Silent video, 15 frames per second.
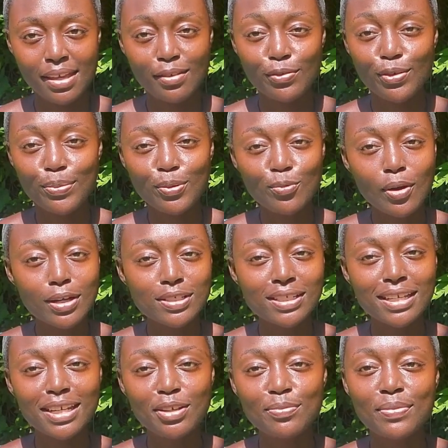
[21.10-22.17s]
If you've been
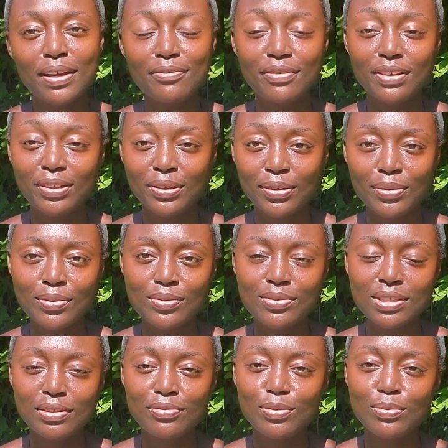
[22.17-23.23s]
watching any of my
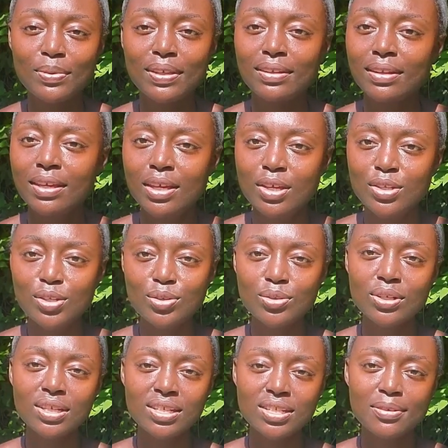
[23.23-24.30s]
videos, if you've been
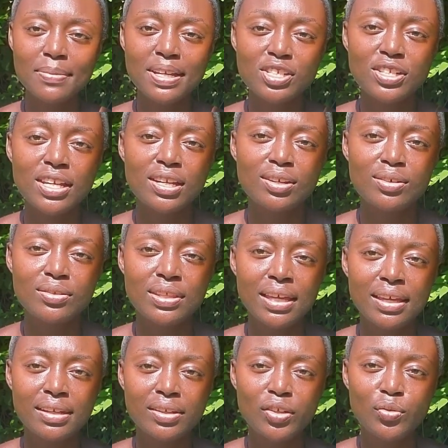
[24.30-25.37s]
tuning into my channel
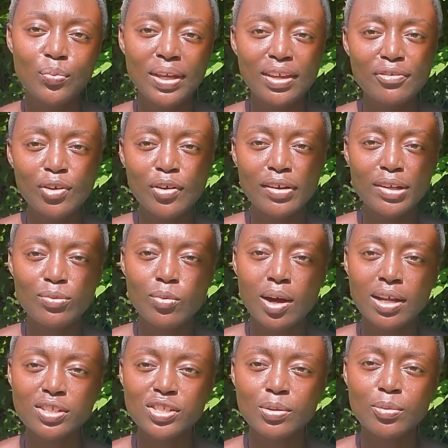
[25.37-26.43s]
then you may have already
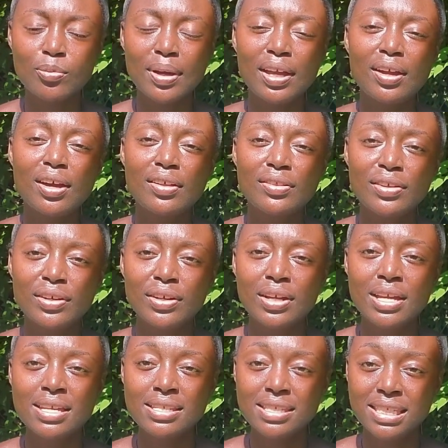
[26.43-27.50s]
watched some of my other
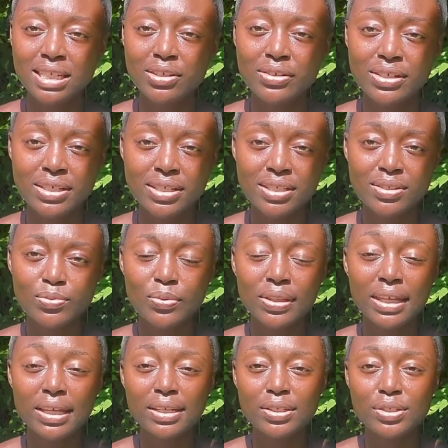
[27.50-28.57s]
series
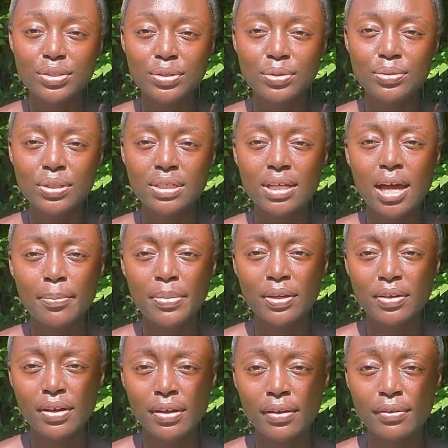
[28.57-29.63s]
related to the
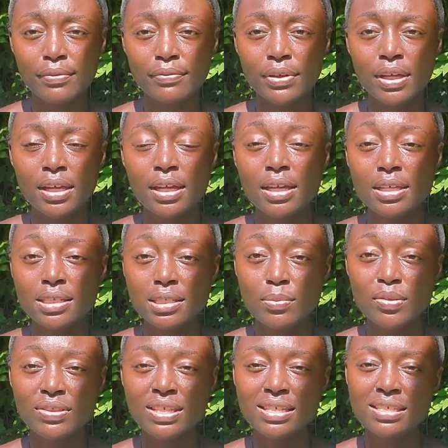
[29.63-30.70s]
topic of some
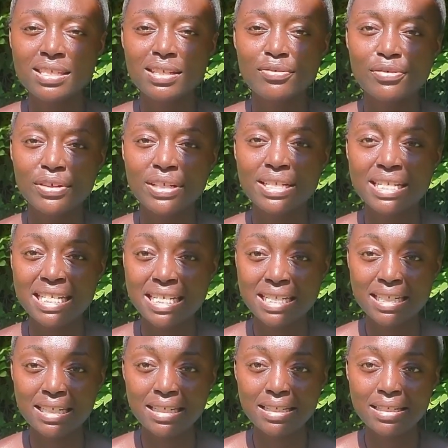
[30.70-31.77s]
of these different
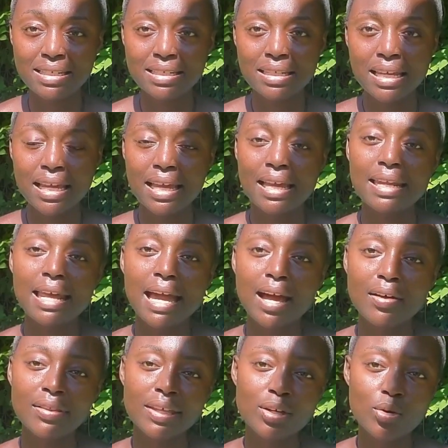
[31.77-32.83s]
deities and
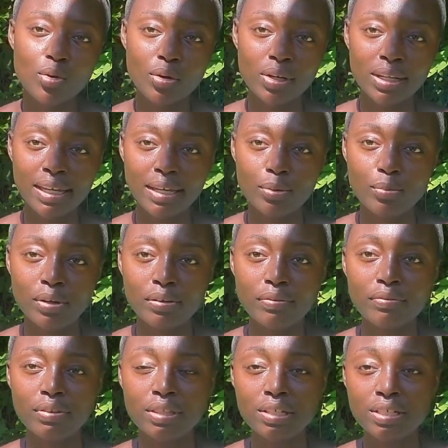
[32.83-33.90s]
how they correlate with
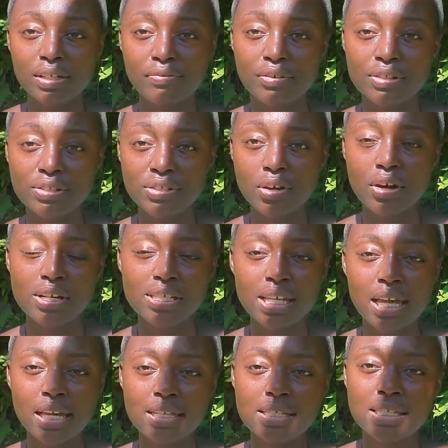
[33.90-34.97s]
the different star
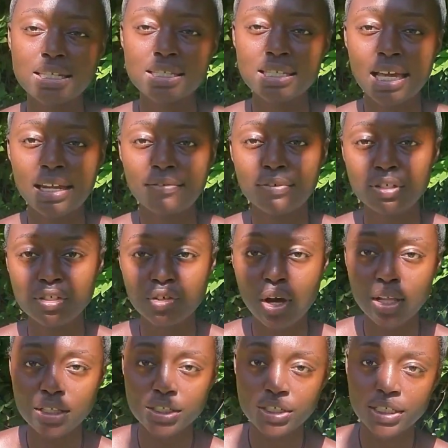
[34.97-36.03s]
signs inside of
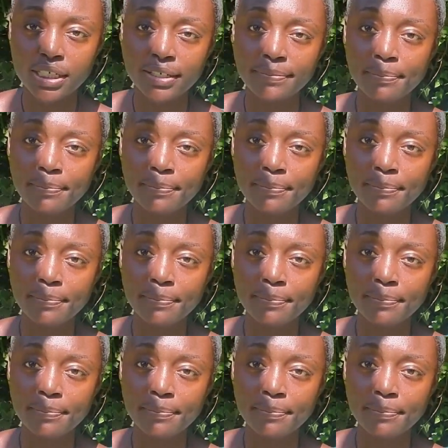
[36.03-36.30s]
astrology.